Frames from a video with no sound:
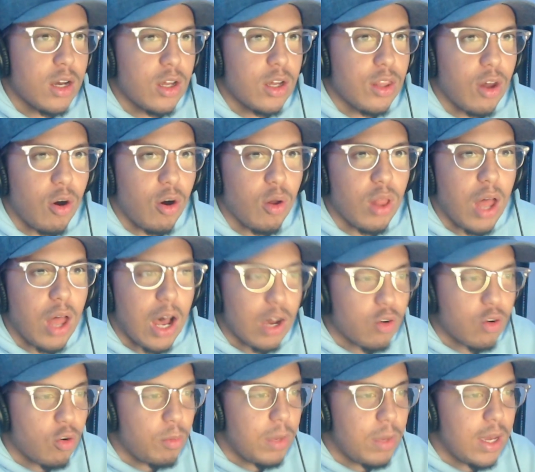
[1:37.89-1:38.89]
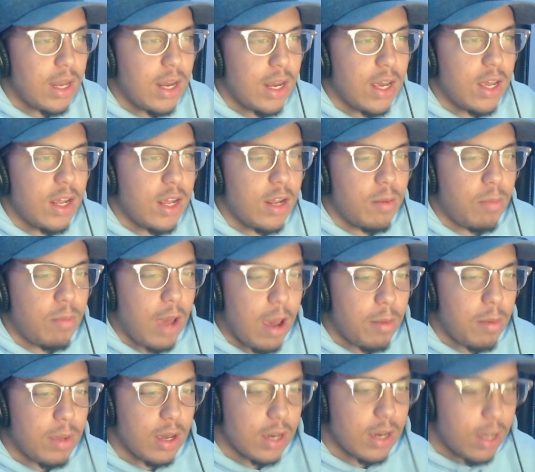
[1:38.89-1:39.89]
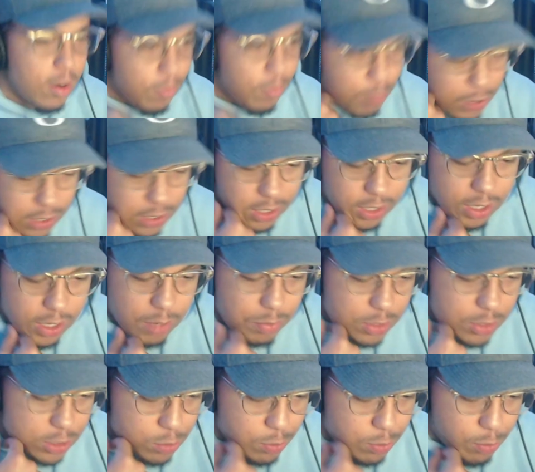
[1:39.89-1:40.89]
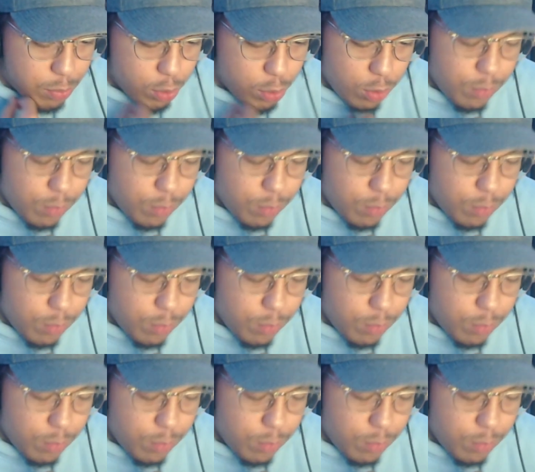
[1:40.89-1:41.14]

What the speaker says: Aquaman and Batman kind of picking up these people.